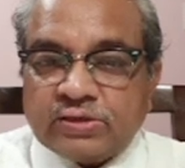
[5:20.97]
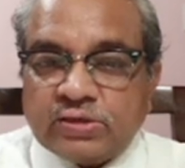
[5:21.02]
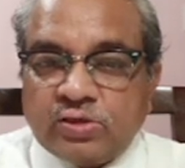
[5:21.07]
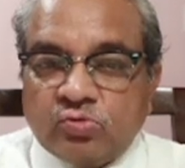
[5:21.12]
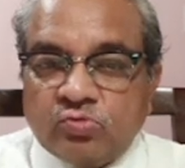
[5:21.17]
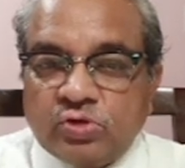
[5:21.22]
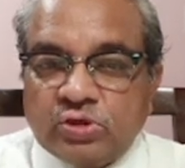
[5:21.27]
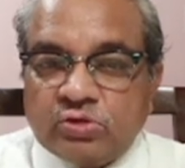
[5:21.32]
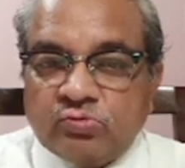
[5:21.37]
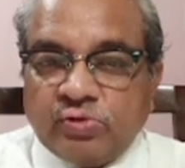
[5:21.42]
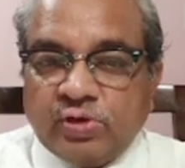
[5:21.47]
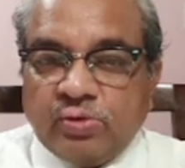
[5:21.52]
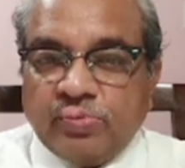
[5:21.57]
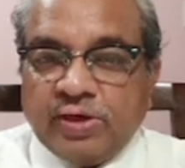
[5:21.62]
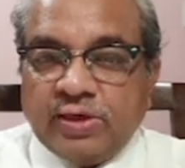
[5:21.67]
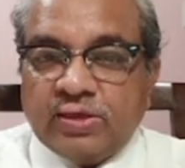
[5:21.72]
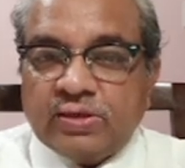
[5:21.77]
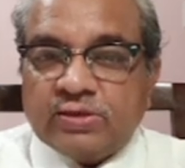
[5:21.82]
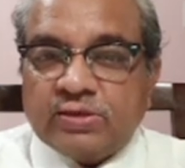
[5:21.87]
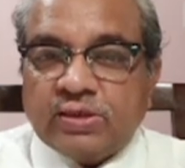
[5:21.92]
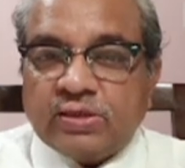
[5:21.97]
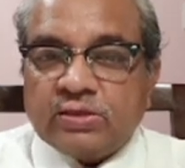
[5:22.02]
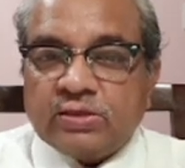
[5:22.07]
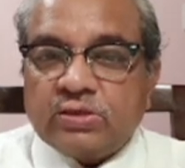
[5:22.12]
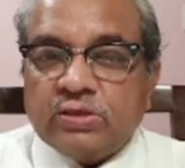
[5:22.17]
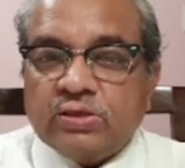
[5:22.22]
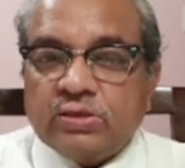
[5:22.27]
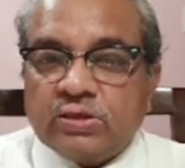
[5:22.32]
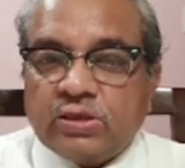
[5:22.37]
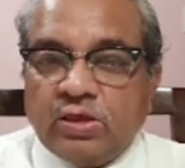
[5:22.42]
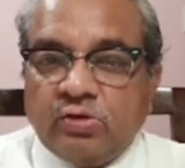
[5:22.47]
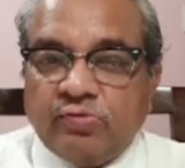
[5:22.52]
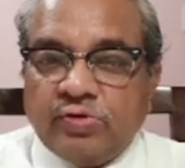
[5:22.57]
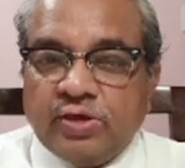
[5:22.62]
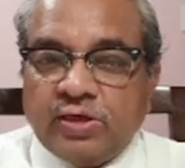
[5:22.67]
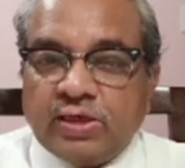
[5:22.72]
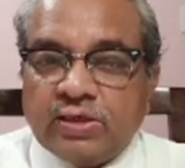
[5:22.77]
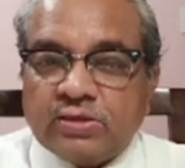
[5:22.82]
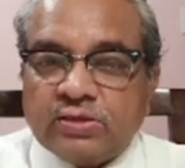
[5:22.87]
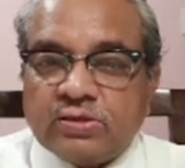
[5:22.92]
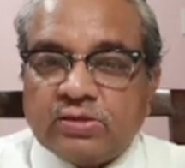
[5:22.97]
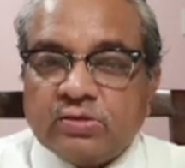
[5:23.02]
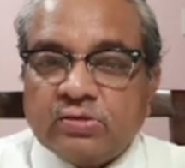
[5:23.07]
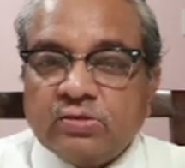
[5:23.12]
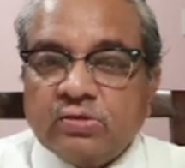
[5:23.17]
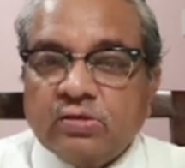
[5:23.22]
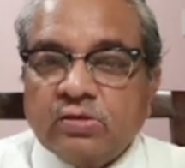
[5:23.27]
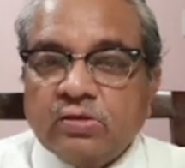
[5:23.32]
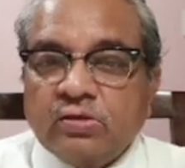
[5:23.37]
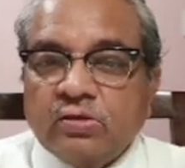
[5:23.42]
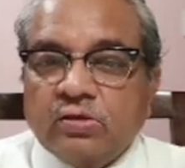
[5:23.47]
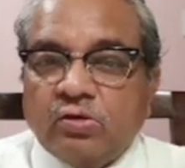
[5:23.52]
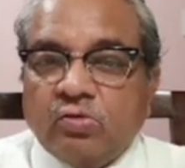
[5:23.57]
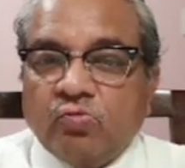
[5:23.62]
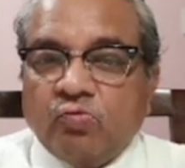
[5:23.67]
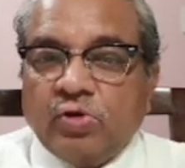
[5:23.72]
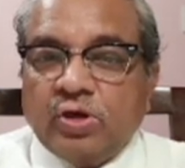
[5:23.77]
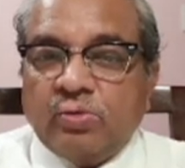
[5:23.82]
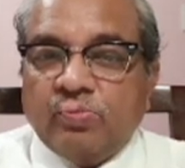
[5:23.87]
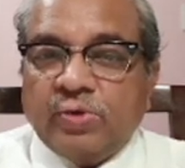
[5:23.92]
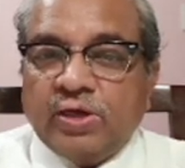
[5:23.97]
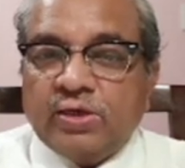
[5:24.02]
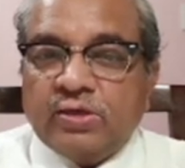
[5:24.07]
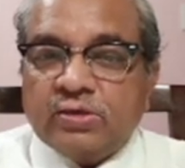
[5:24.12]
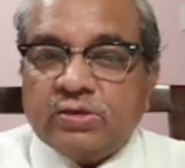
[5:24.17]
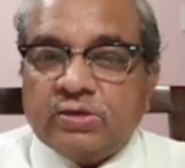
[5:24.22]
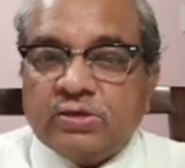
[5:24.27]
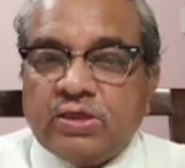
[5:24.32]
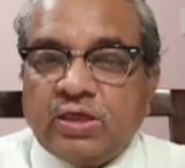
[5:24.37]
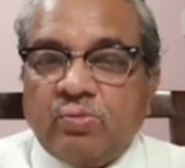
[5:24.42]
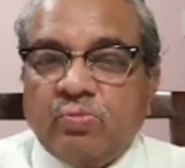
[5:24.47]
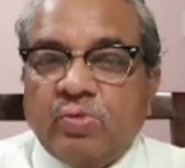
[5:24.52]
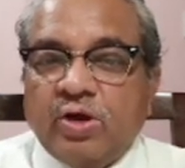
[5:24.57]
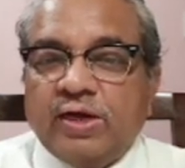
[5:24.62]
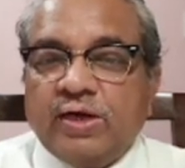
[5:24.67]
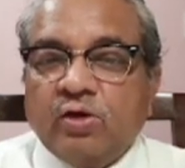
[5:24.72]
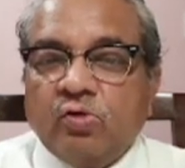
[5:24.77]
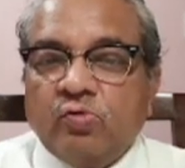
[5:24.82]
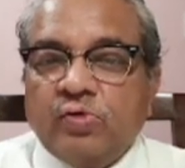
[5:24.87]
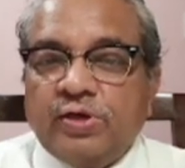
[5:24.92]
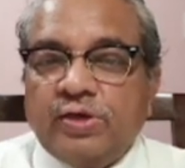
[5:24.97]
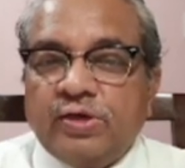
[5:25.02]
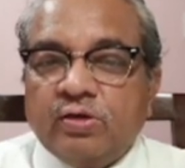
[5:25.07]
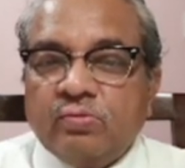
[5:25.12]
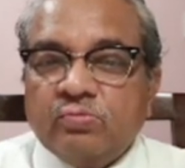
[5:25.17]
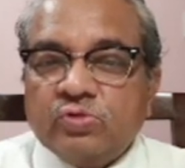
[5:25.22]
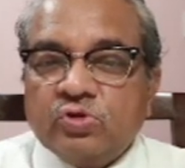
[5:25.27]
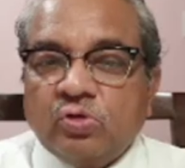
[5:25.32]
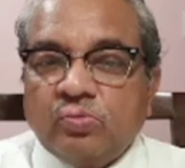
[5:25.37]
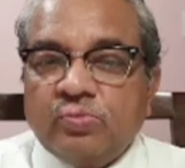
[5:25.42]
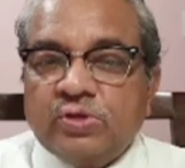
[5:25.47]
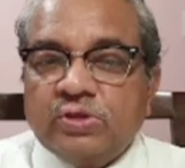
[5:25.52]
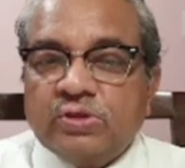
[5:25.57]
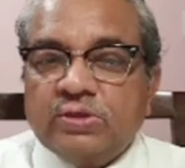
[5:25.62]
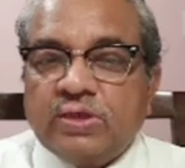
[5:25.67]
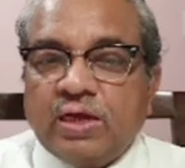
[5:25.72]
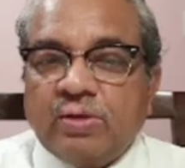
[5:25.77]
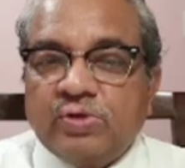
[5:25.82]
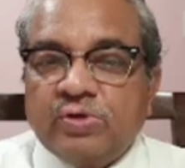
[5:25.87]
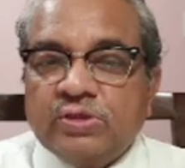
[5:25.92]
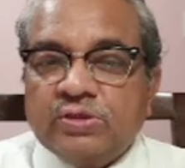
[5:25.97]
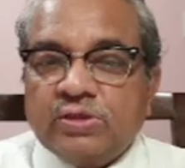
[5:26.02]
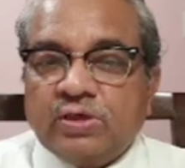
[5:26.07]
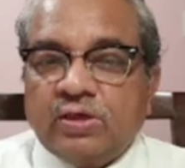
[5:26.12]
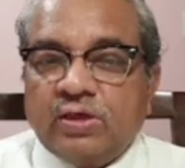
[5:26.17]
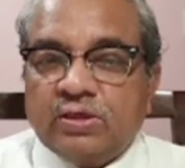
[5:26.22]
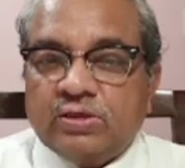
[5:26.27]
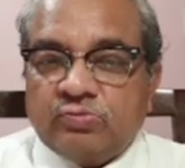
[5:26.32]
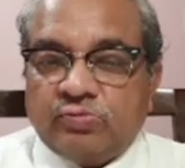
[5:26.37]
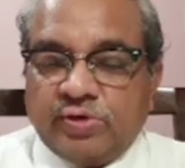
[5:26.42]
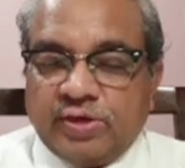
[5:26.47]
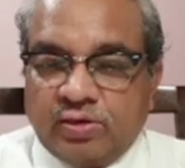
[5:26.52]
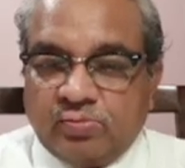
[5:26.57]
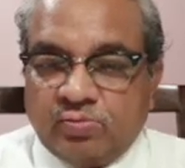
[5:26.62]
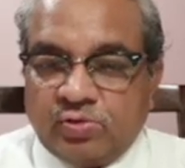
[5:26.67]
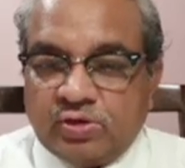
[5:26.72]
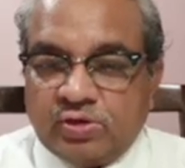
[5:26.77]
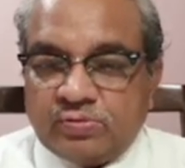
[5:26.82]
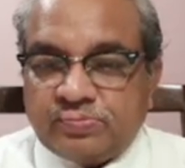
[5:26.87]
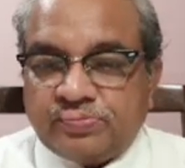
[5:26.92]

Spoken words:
Now this 1 minus x is given as 1 minus t by tau in terms of this dimensionless variable.